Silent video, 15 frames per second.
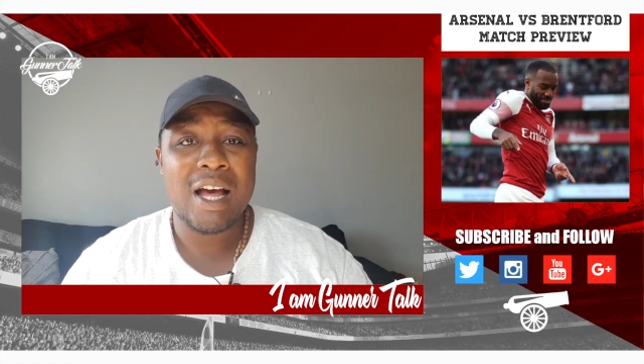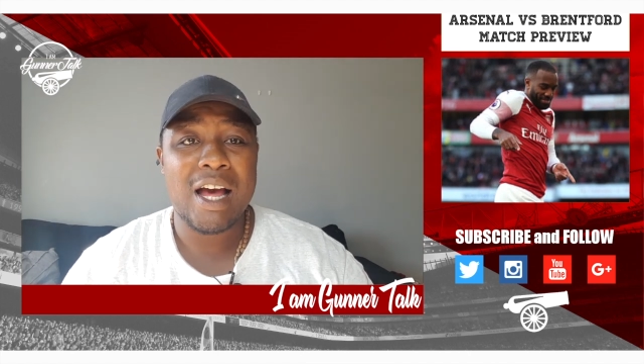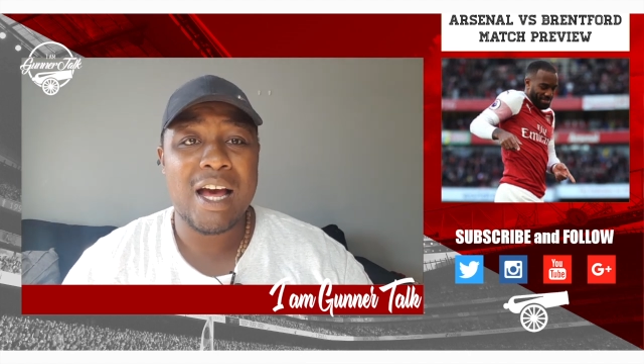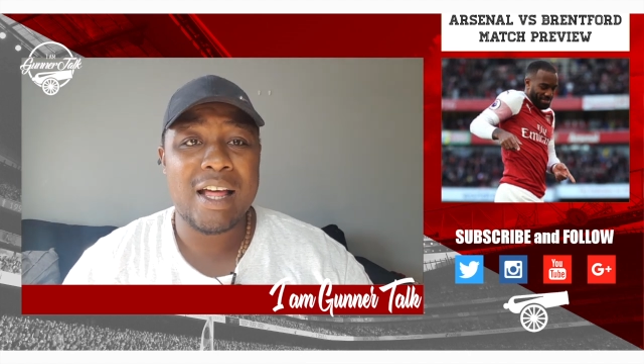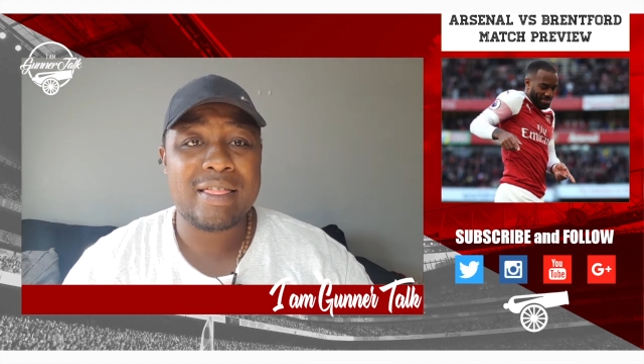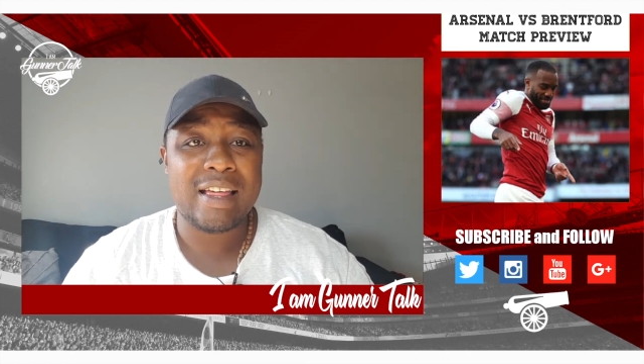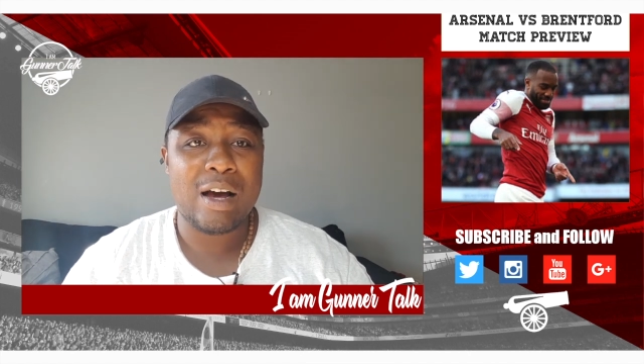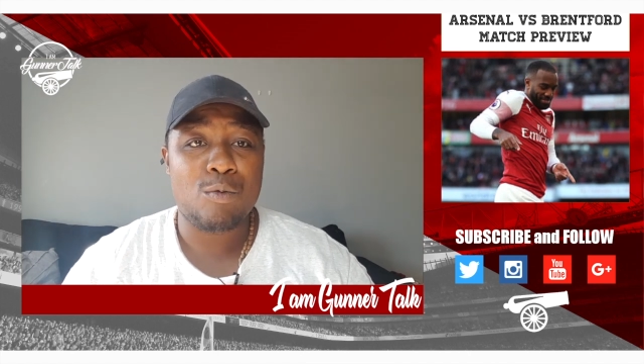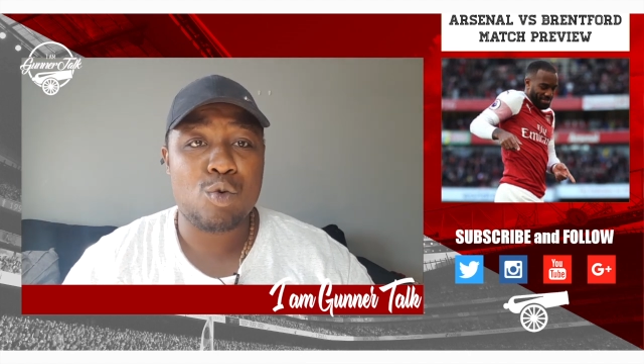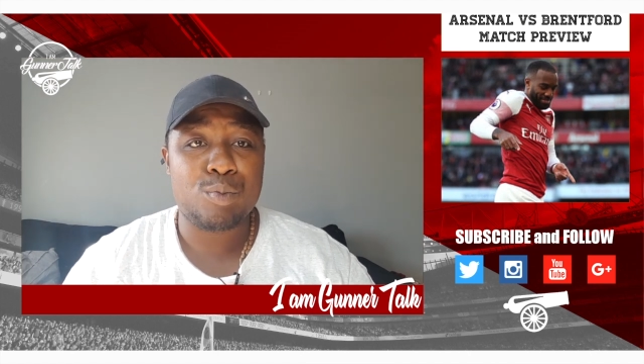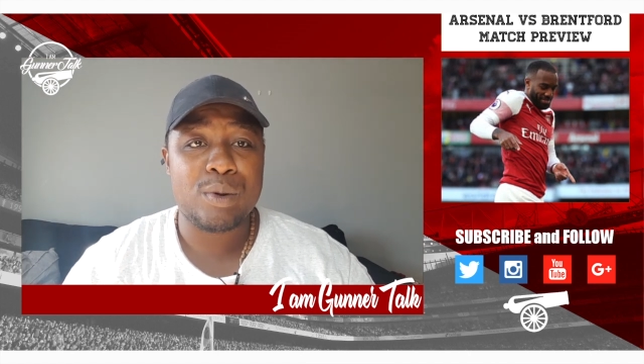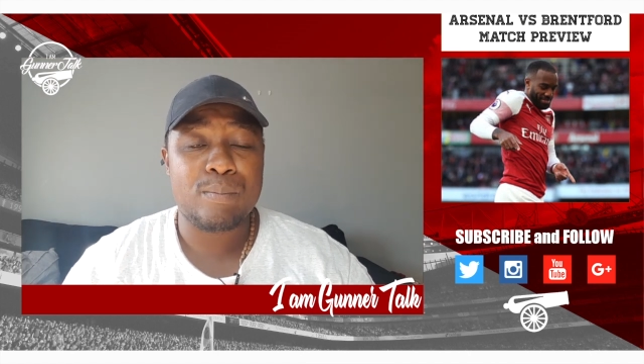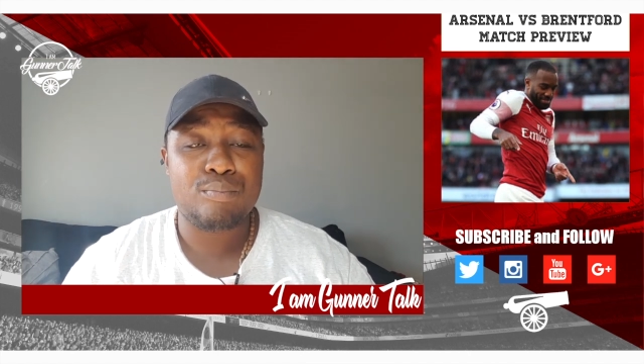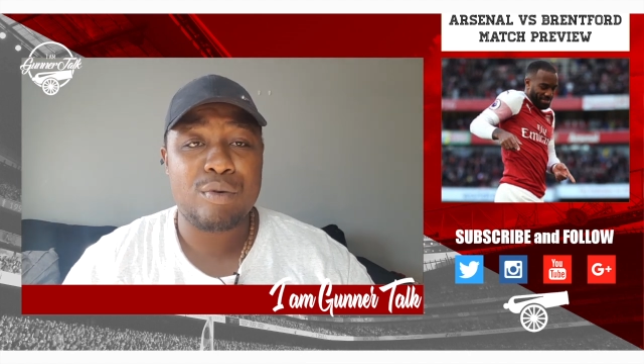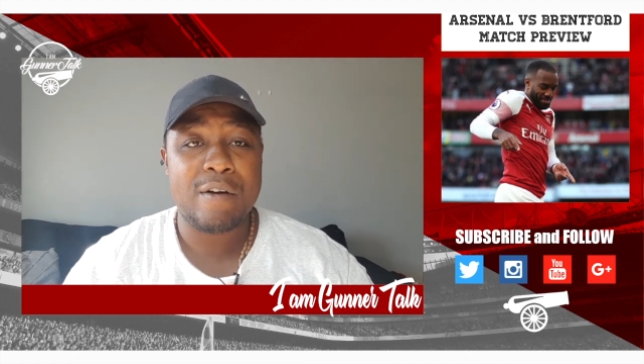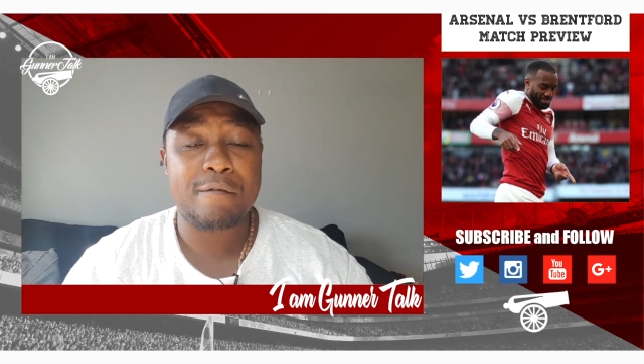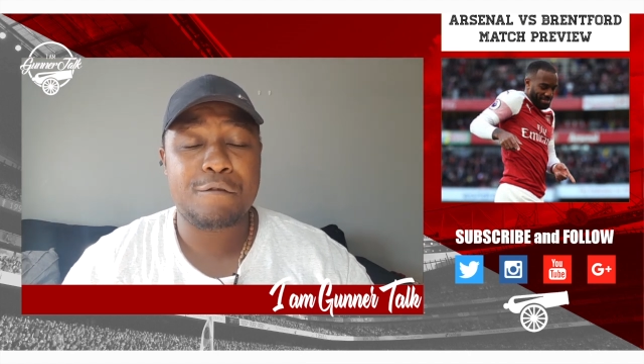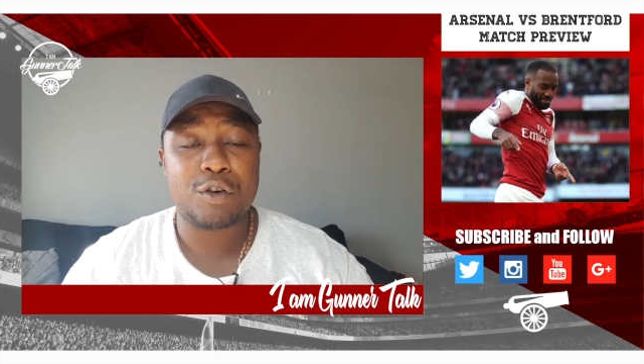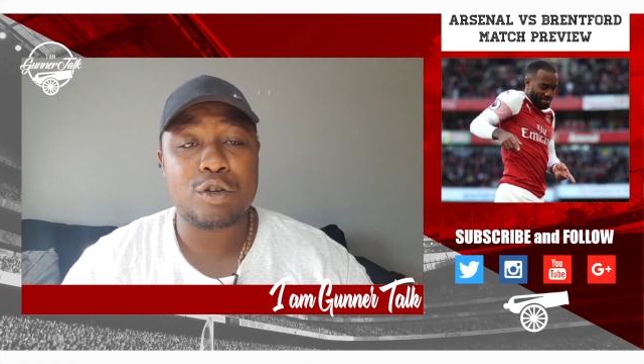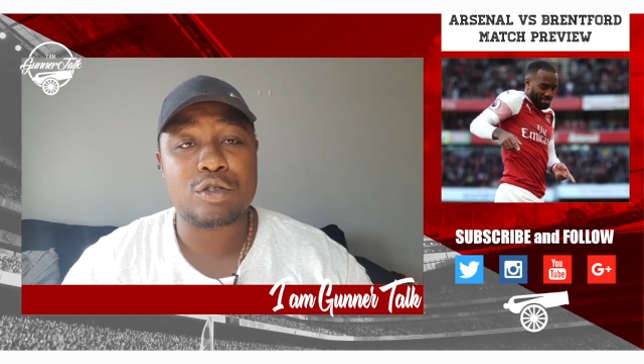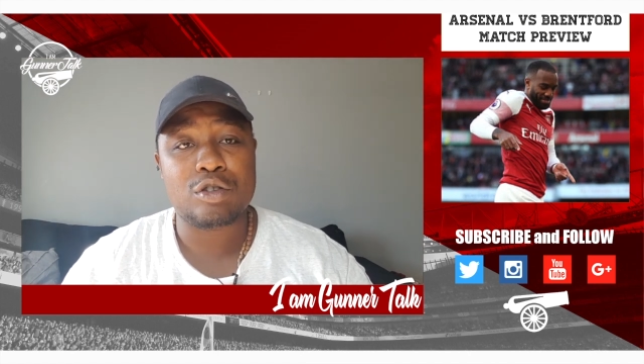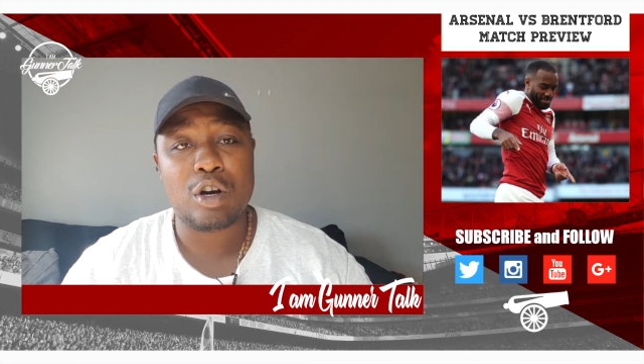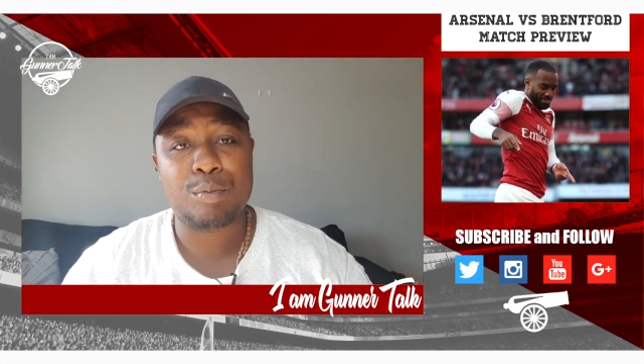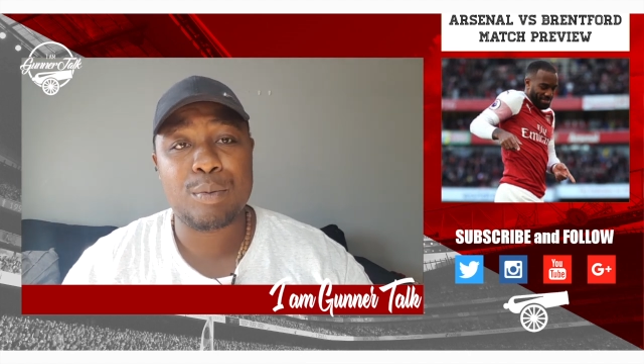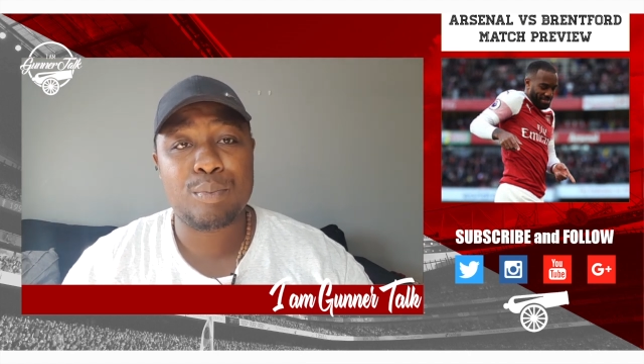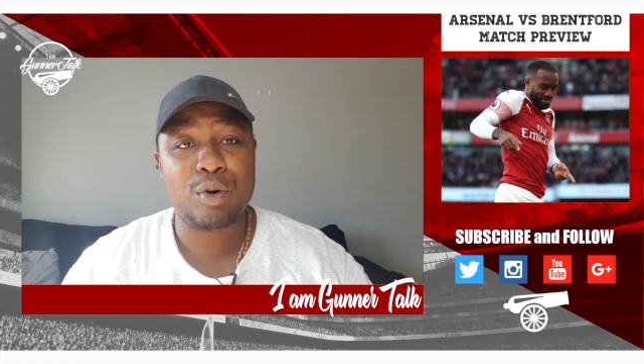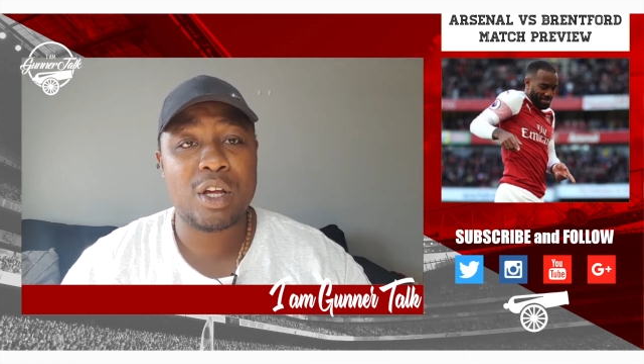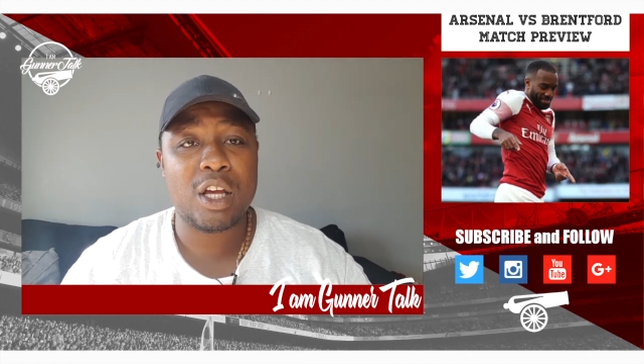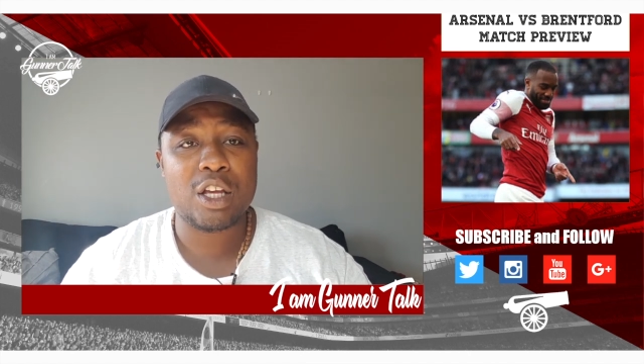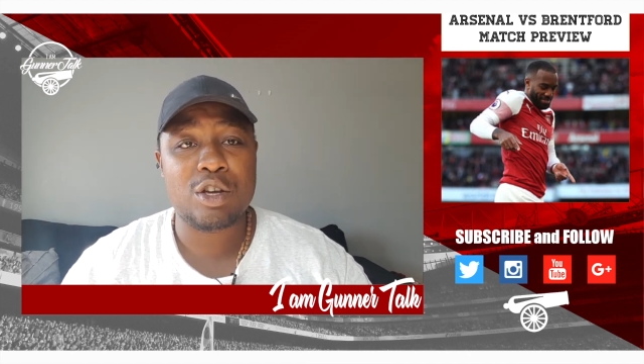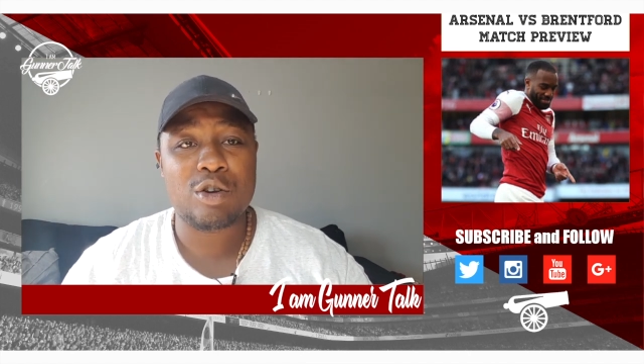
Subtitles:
That will be Brentford. So I'll be bringing